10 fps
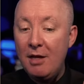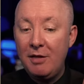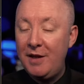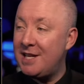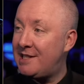
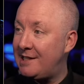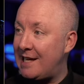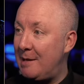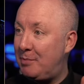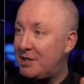This is
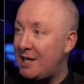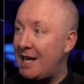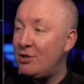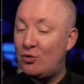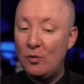a
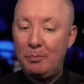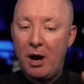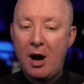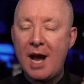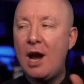potential
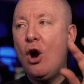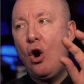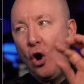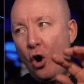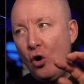buy
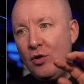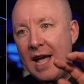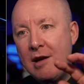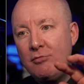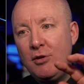on
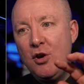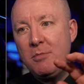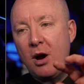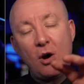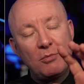that rumor.